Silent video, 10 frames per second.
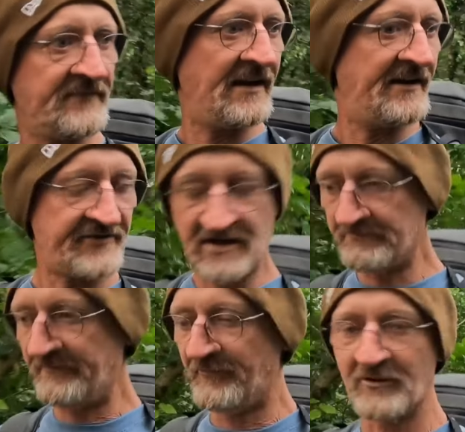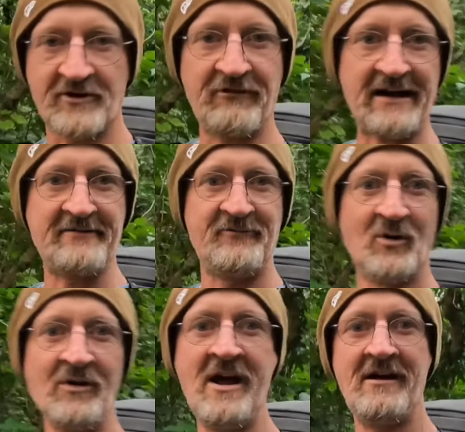It's up before the crack of
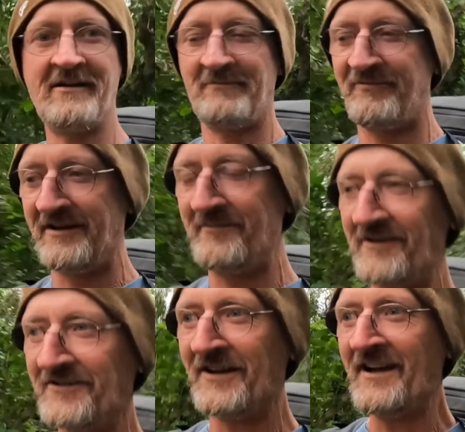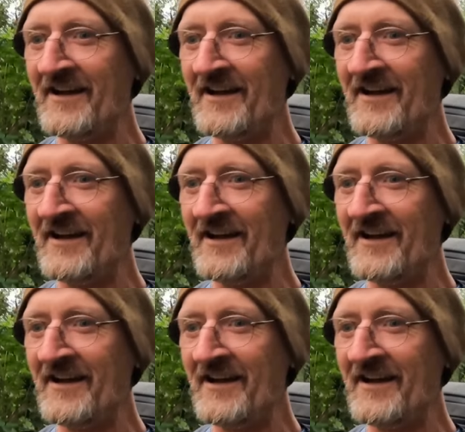dawn, pretty much.